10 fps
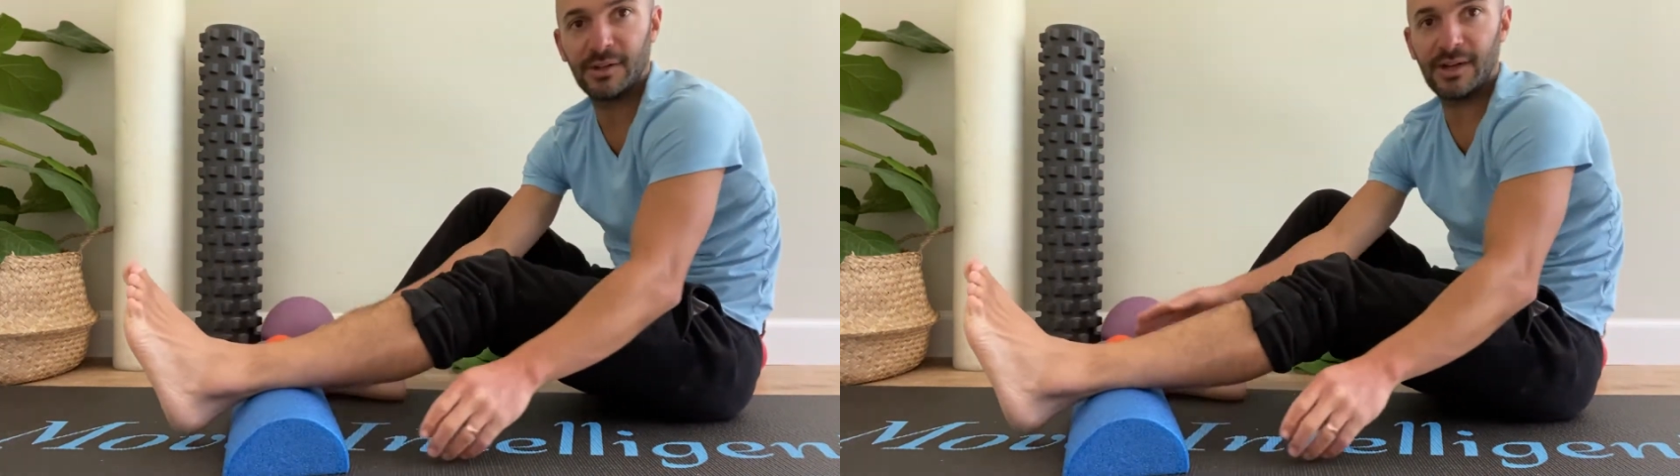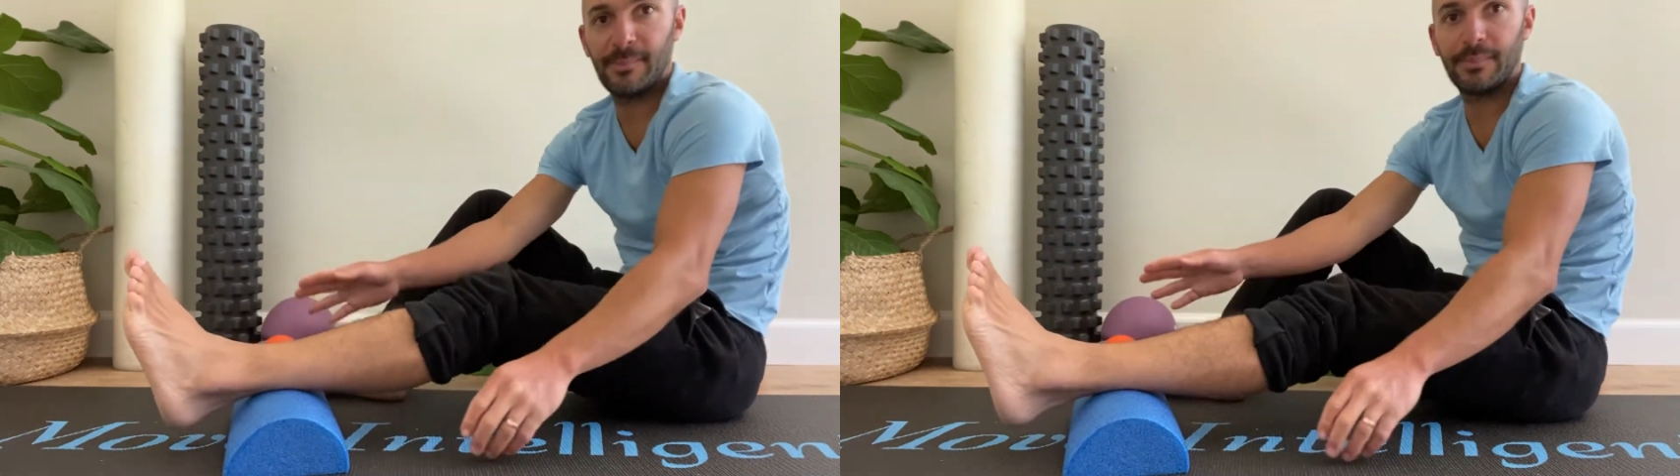So
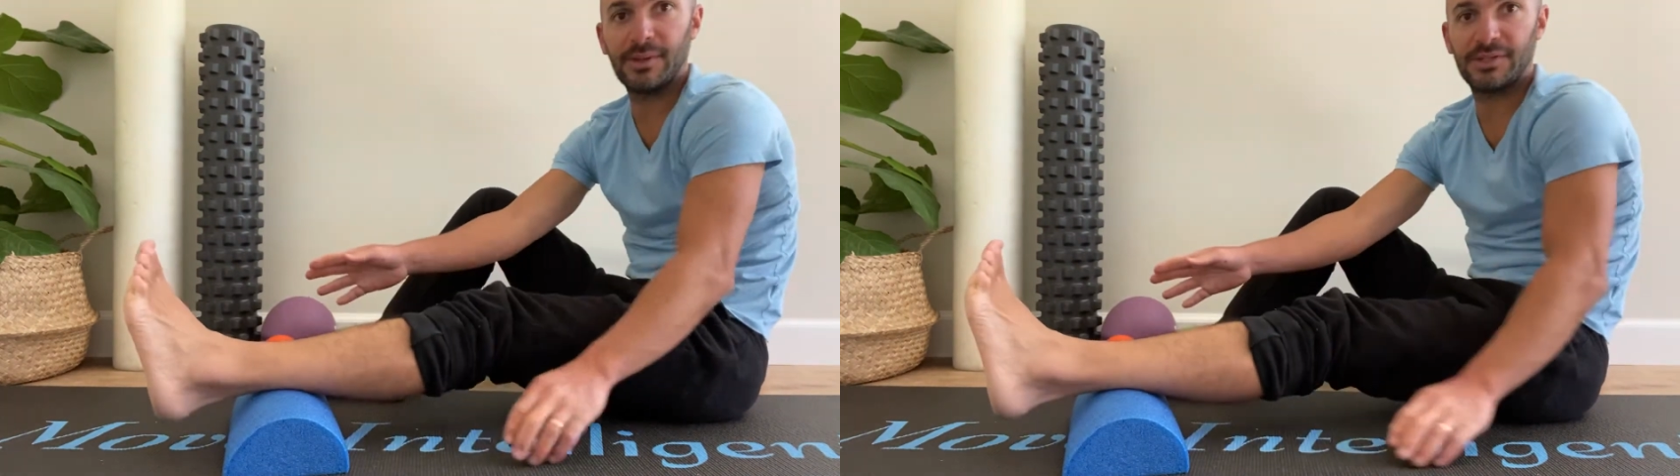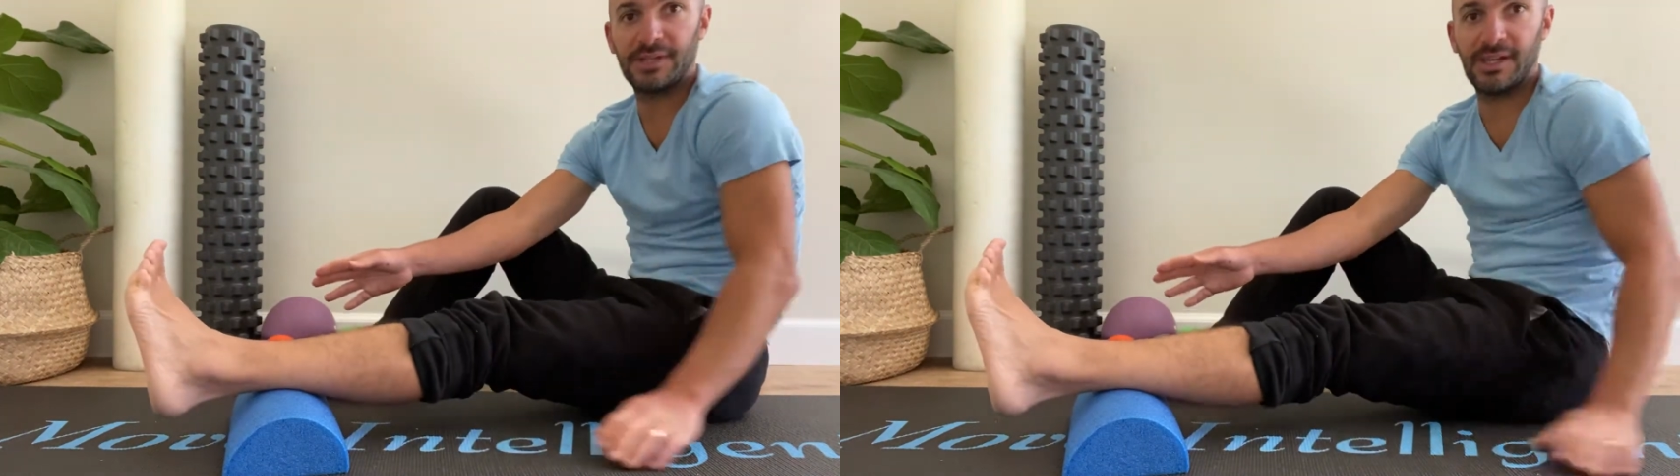you're
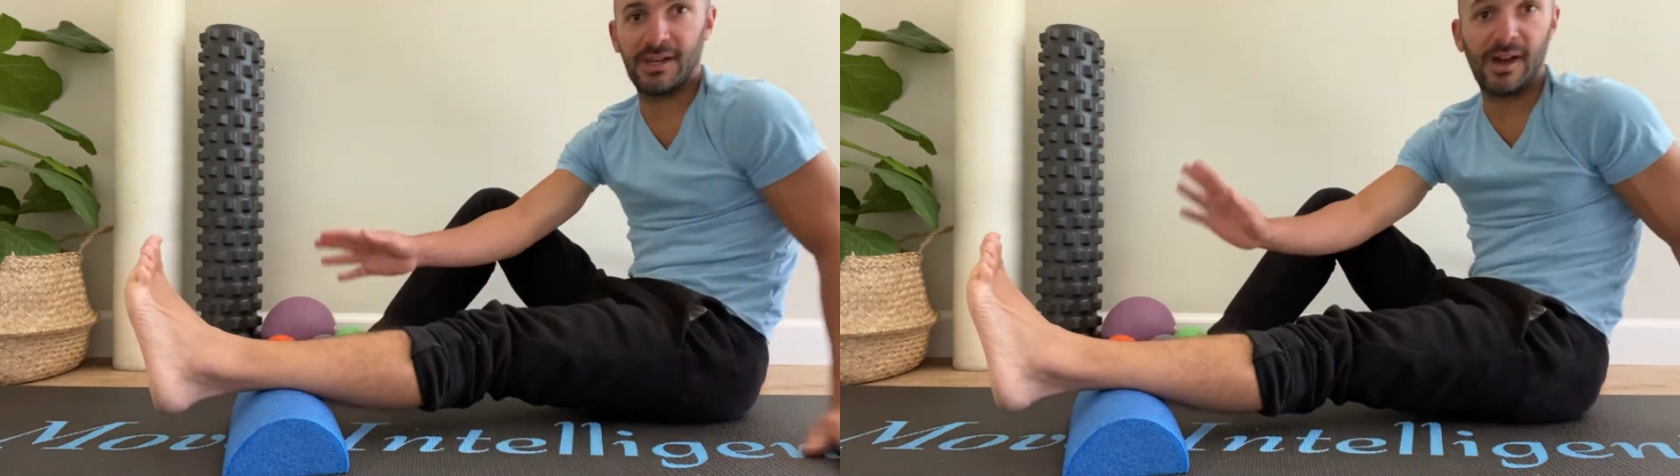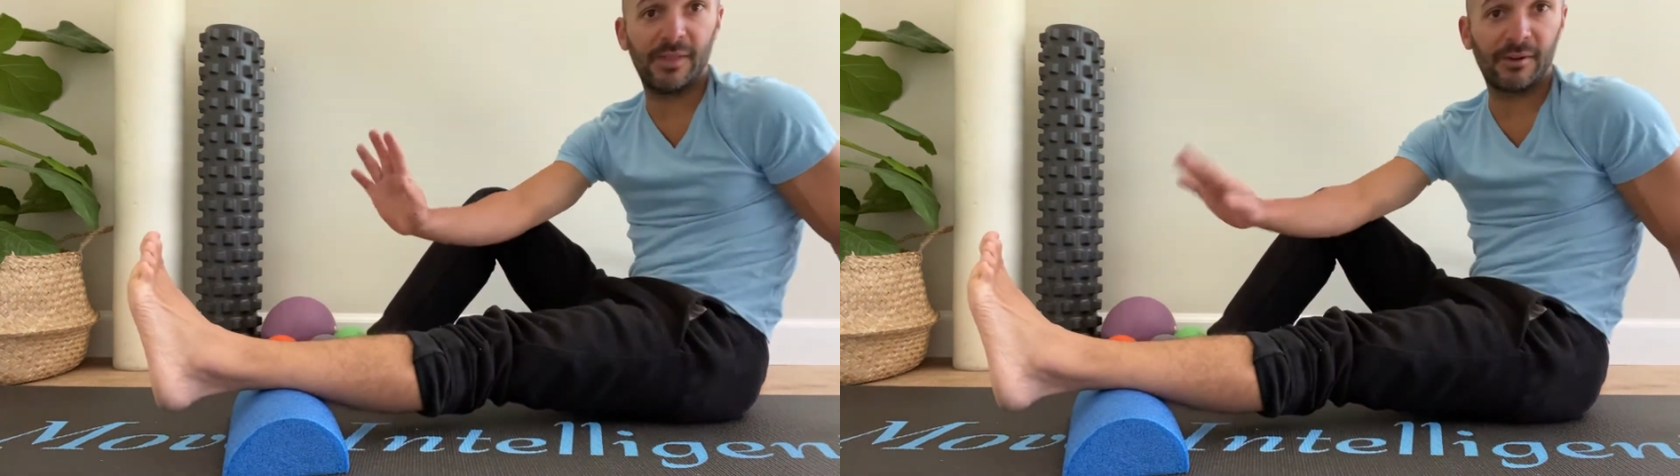not
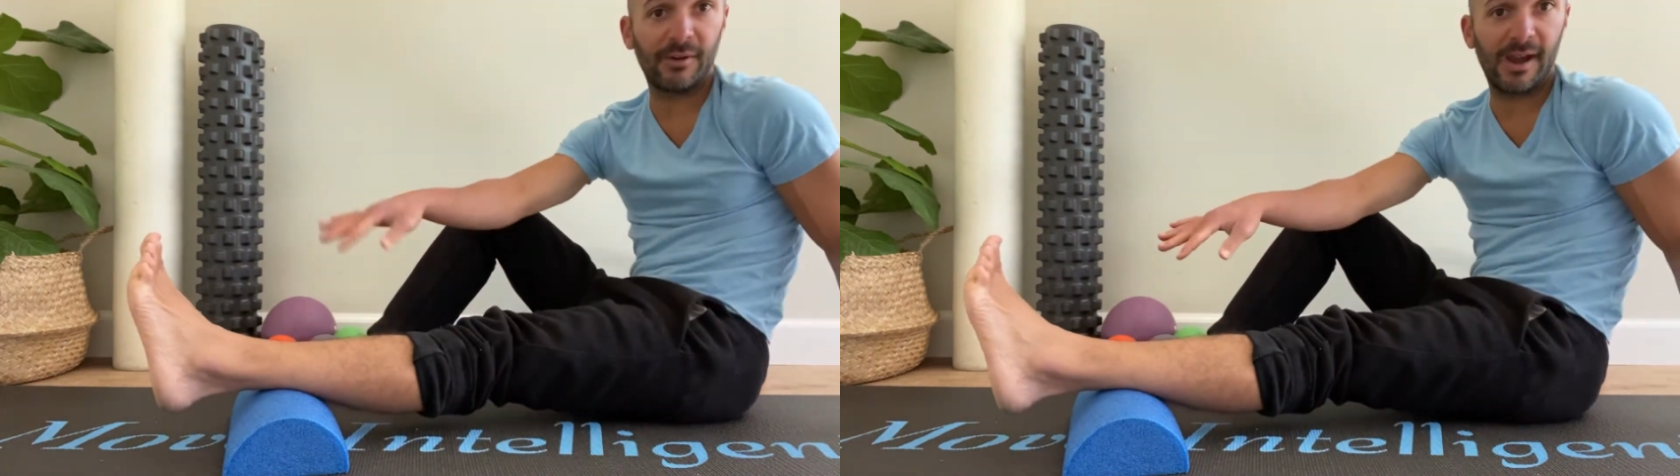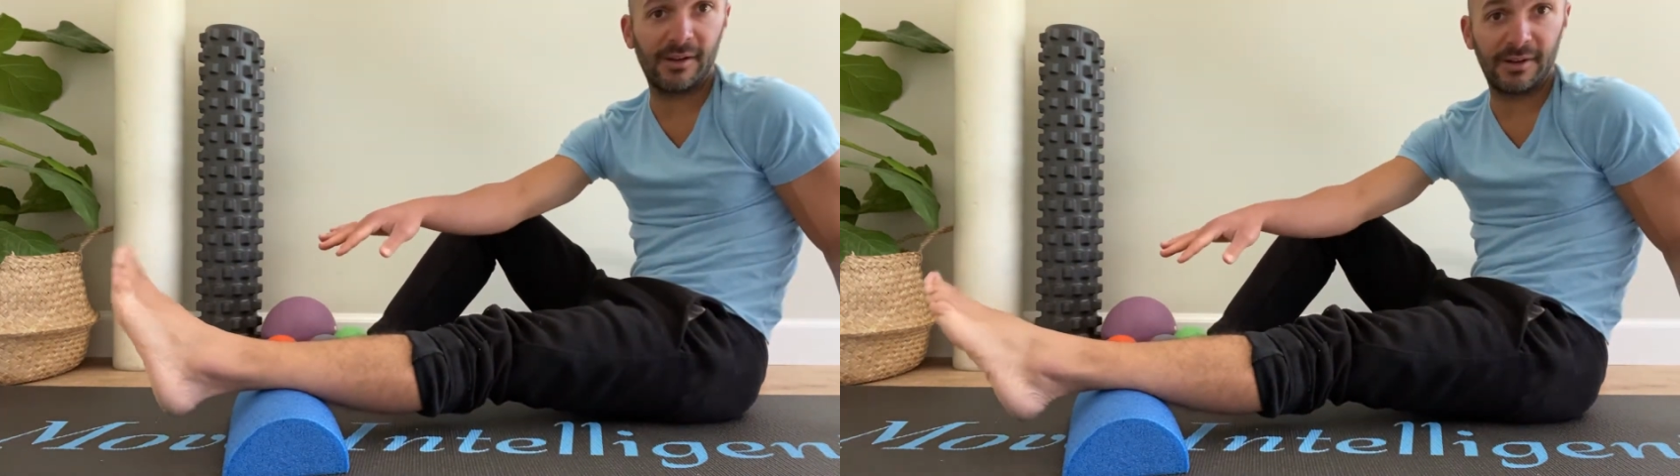pushing on the
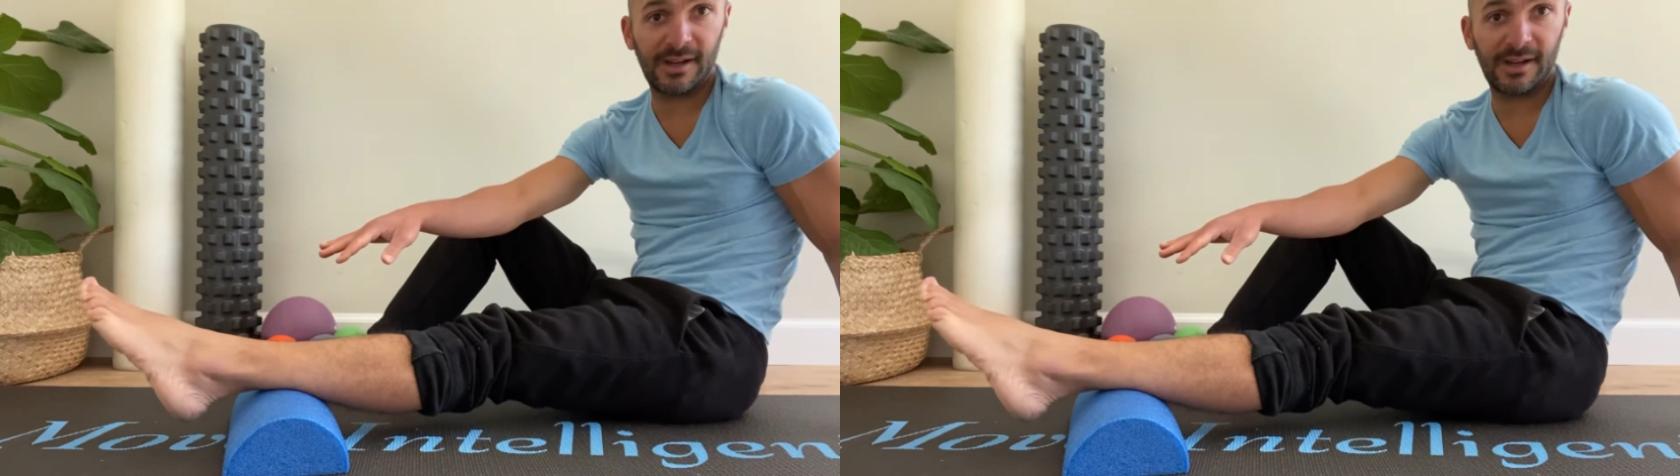ground,